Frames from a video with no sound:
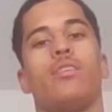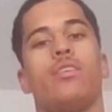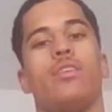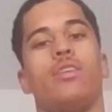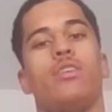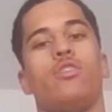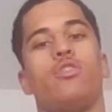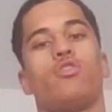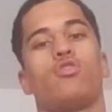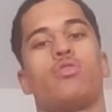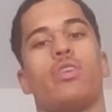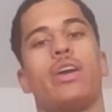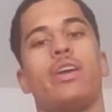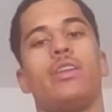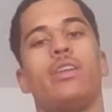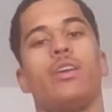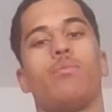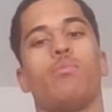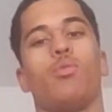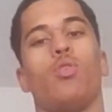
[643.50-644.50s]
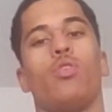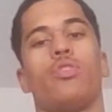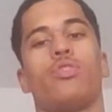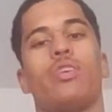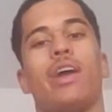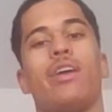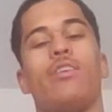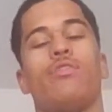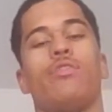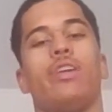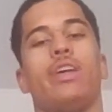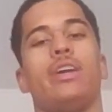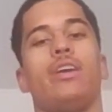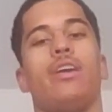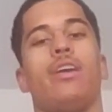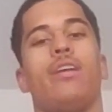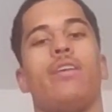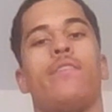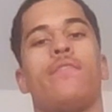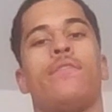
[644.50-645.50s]
is training more
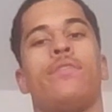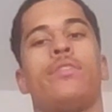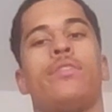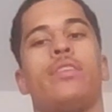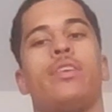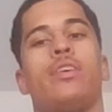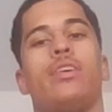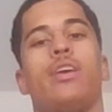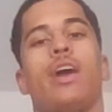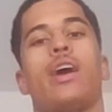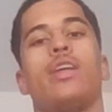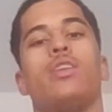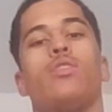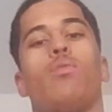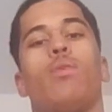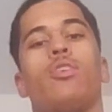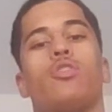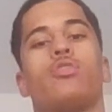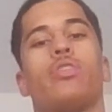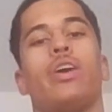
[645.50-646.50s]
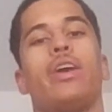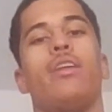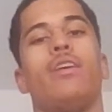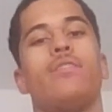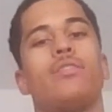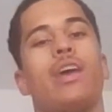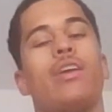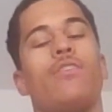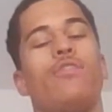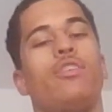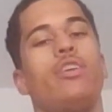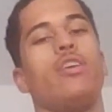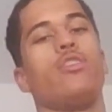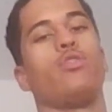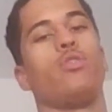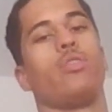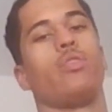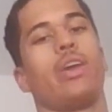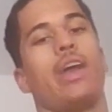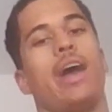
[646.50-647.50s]
safely, and you want to train as safely
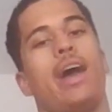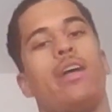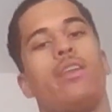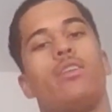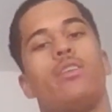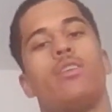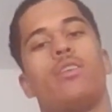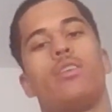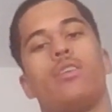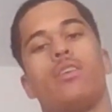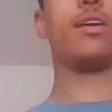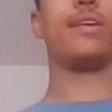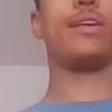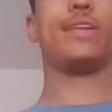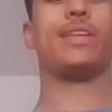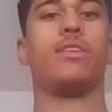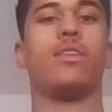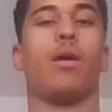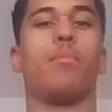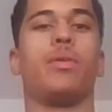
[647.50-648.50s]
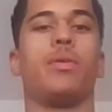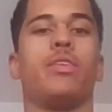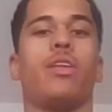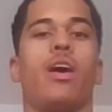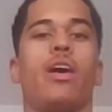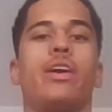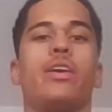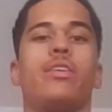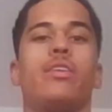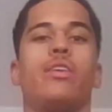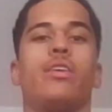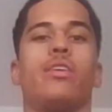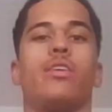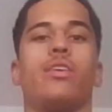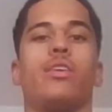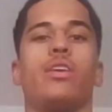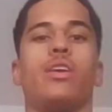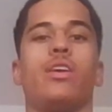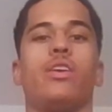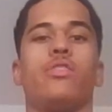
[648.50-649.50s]
as you can. Number 9
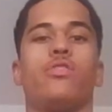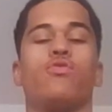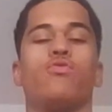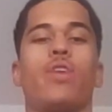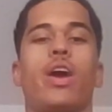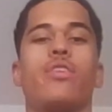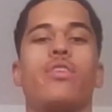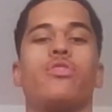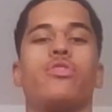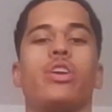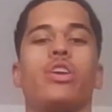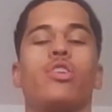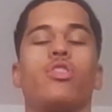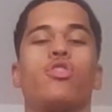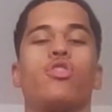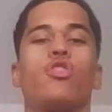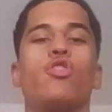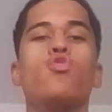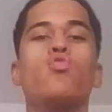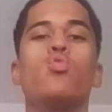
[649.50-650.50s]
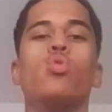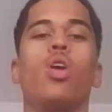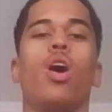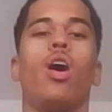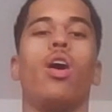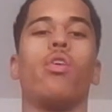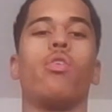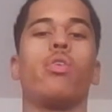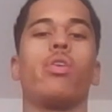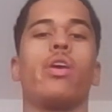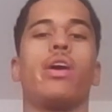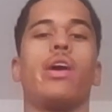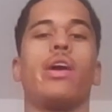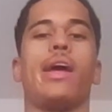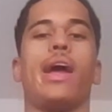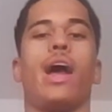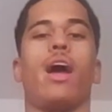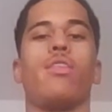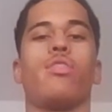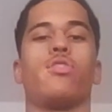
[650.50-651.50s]
is resting too long
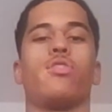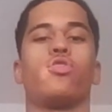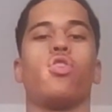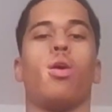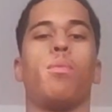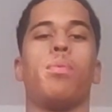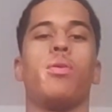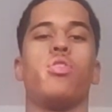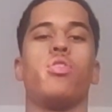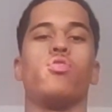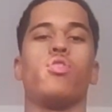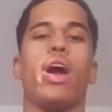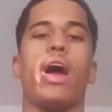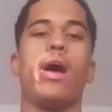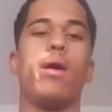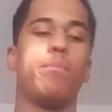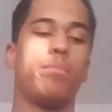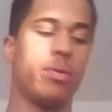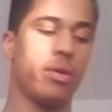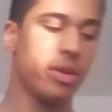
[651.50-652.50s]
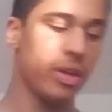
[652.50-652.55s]
at the top of the rep.